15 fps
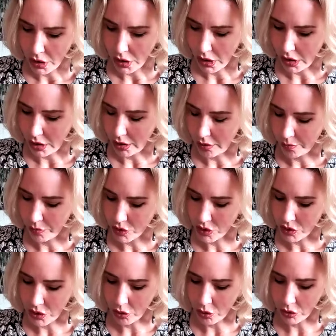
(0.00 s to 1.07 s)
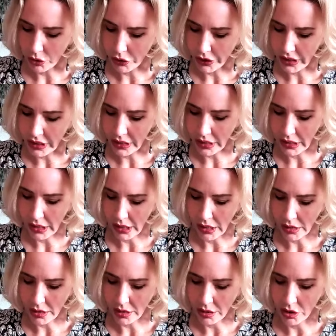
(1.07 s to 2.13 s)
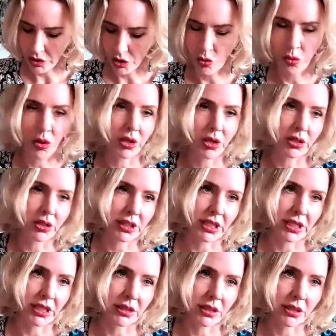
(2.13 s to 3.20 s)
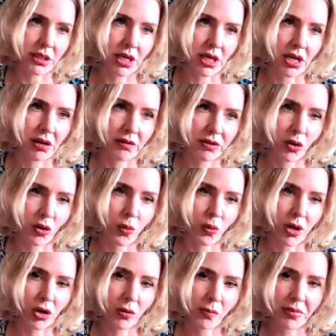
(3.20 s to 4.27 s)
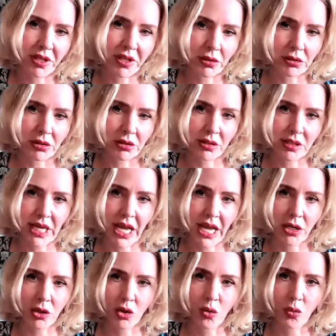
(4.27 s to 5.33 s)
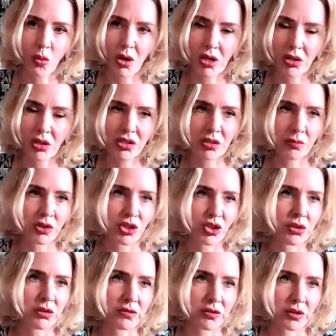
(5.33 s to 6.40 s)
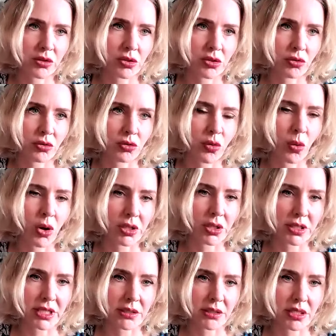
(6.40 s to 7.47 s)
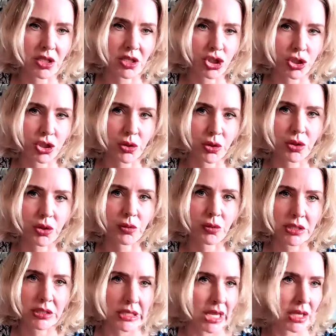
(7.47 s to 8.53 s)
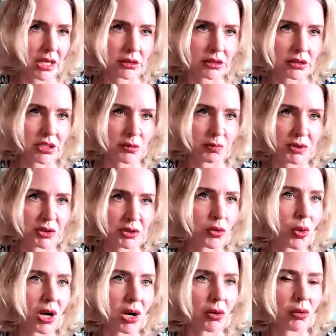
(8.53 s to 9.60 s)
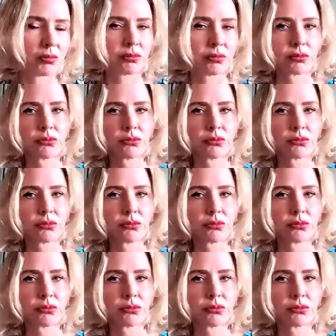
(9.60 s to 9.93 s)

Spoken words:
So looking at the qualities of a well-built saddle, what are some universal qualities that show you a saddle is built well?